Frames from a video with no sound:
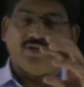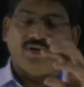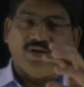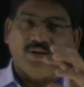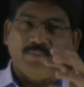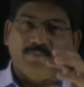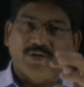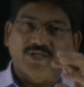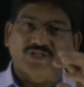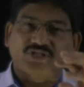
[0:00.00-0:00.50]

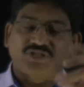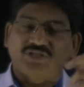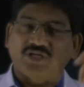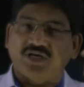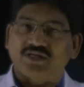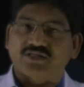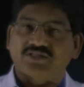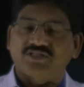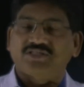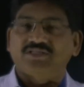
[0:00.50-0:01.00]
number
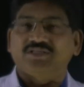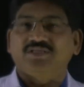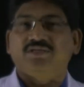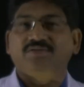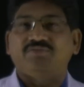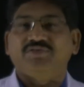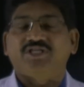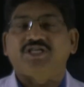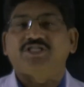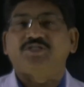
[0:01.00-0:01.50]
starts
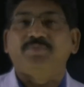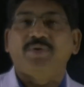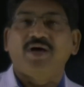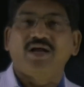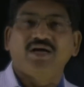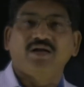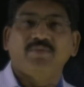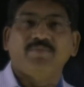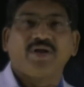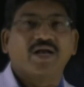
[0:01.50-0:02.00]
with a
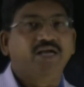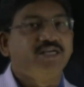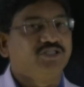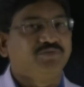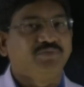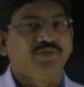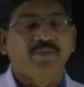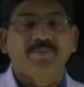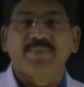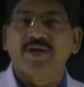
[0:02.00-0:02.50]
smaller number, ends
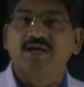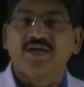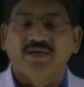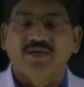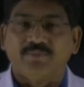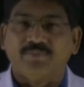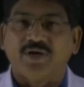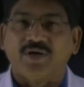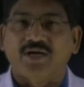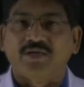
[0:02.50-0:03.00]
with a bigger
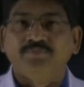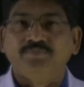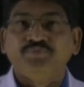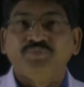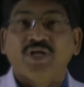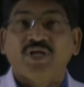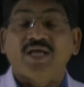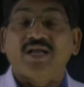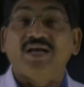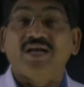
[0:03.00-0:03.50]
number,
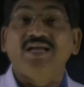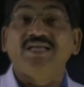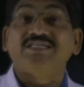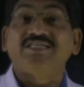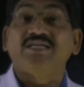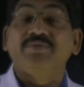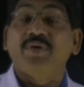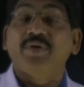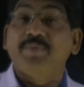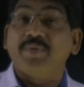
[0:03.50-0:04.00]

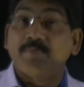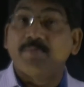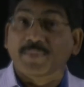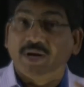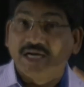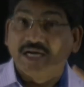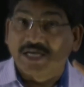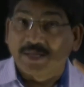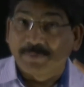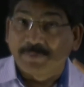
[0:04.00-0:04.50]
relation may be
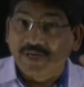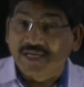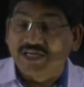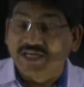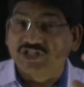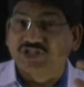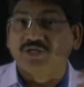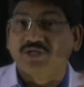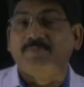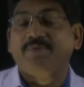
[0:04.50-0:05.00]

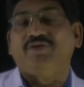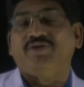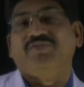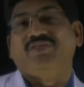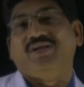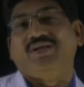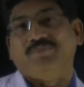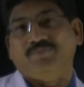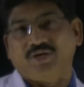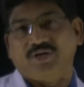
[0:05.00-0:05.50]
multiplication between
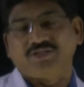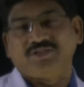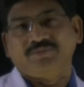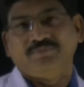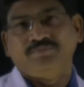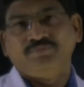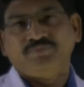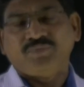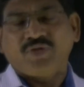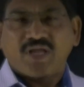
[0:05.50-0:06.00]
the numbers.
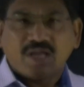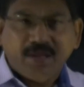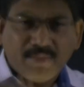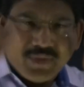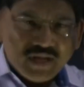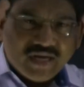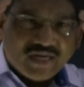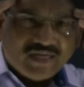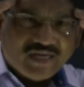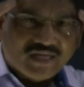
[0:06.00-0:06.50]

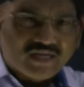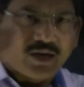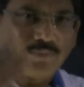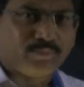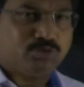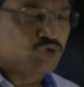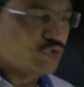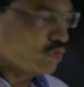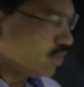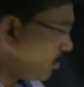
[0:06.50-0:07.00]
Immediately
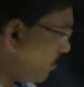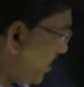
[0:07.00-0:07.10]
comes to your